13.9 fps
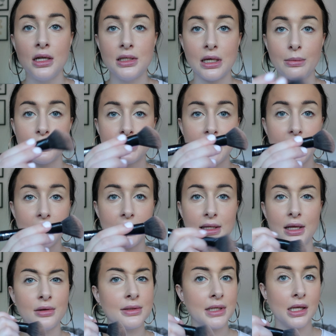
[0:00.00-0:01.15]
double-sided,
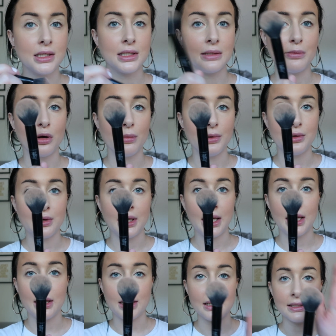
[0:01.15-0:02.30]
they don't sell this anymore, but you can
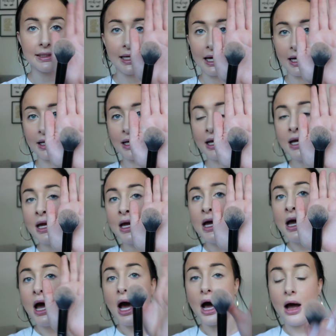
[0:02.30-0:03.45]
get this side,
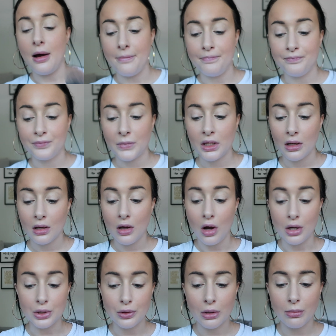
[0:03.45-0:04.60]

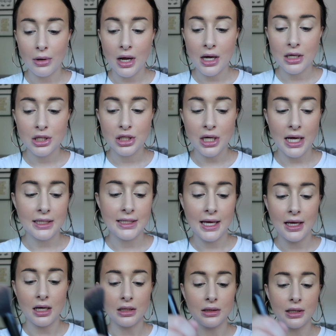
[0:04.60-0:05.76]
contour brush. I
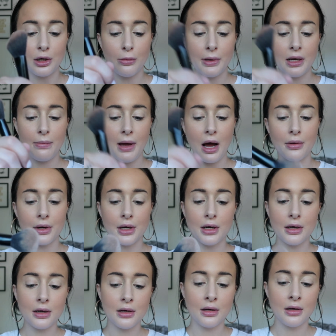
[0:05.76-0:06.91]
take a little bit of powder.